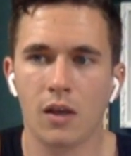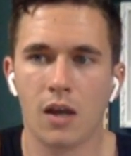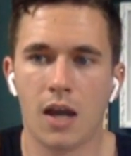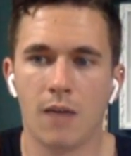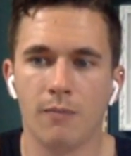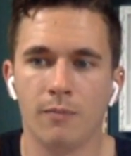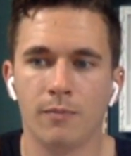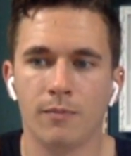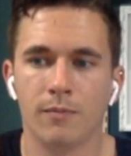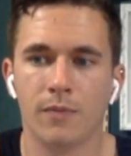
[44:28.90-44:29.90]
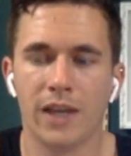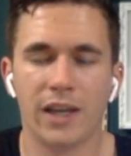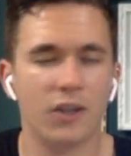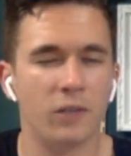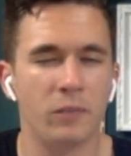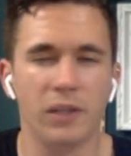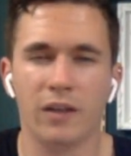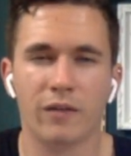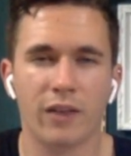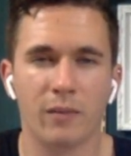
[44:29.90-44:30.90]
um, I guess just be
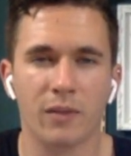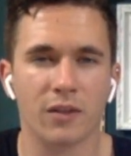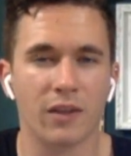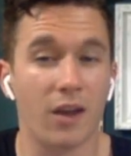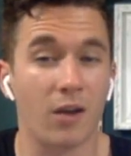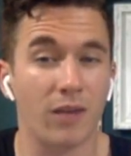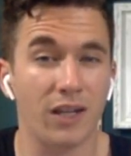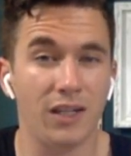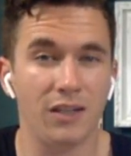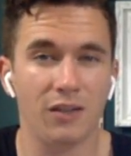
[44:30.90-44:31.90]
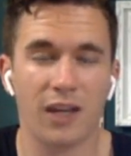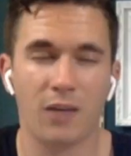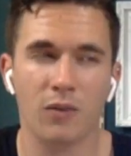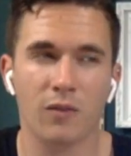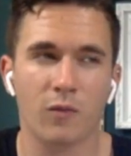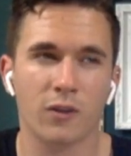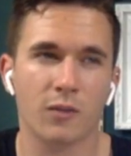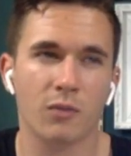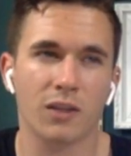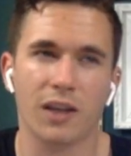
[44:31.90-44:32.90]
there for them until they are ready. You can't really force
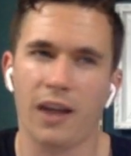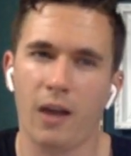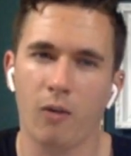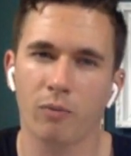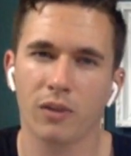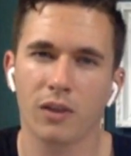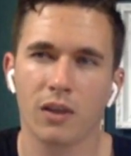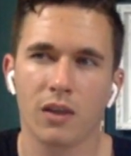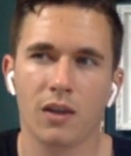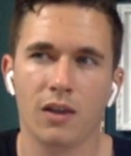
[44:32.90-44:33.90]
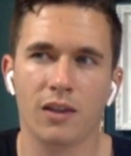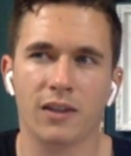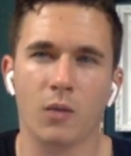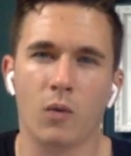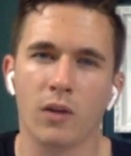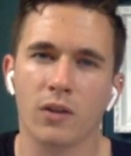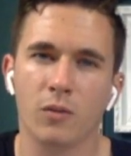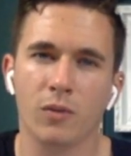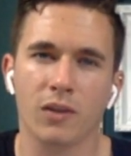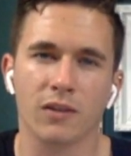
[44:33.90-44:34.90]
someone to get help unless they want
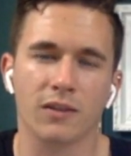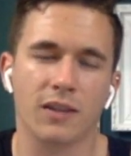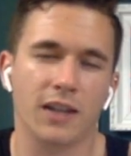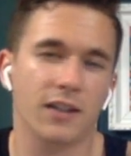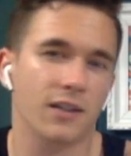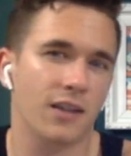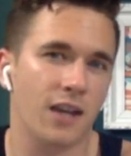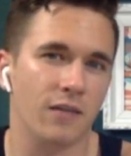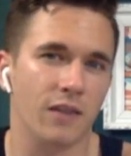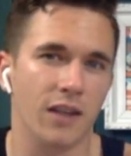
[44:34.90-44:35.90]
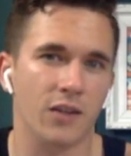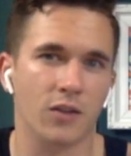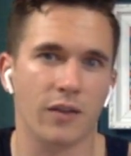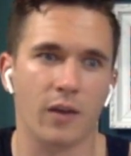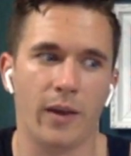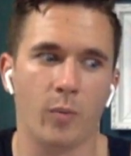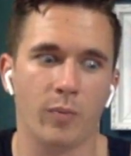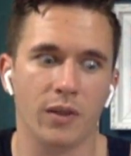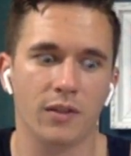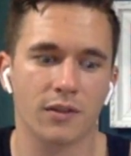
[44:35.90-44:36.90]
to, because that's kind of the nature of how help
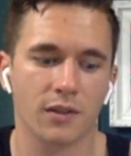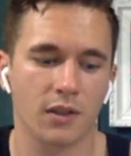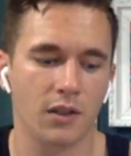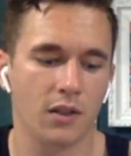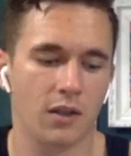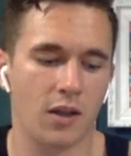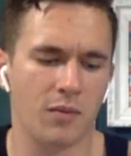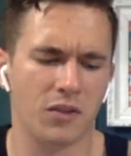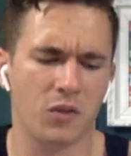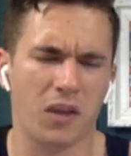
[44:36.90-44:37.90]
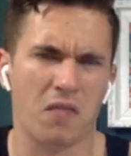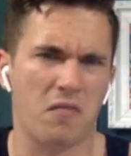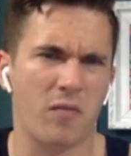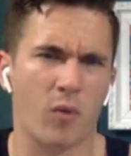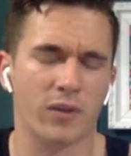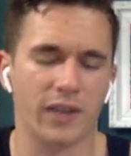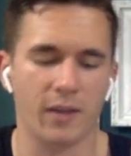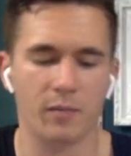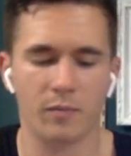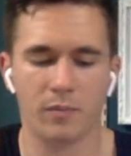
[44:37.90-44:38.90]
is, unless you like force
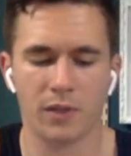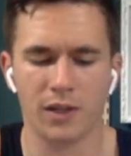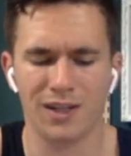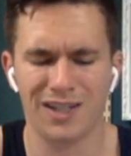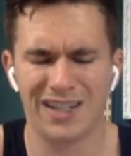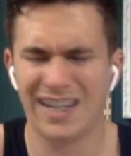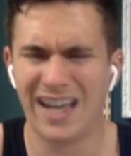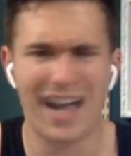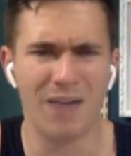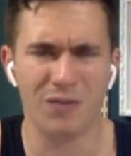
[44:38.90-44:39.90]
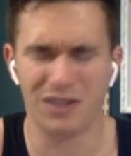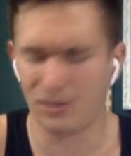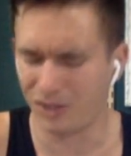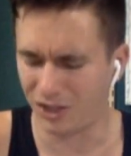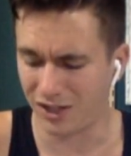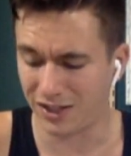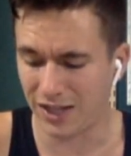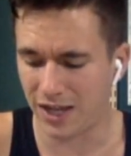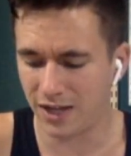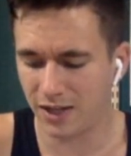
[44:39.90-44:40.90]
them. But I wouldn't suggest
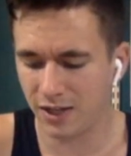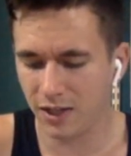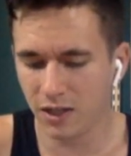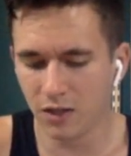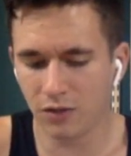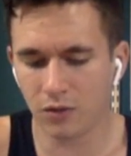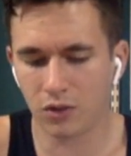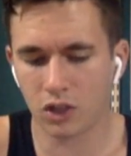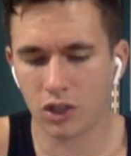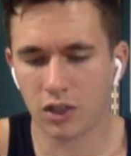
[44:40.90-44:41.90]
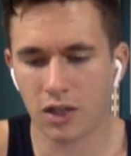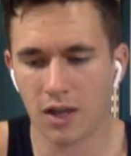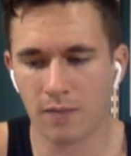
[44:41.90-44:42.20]
that. So just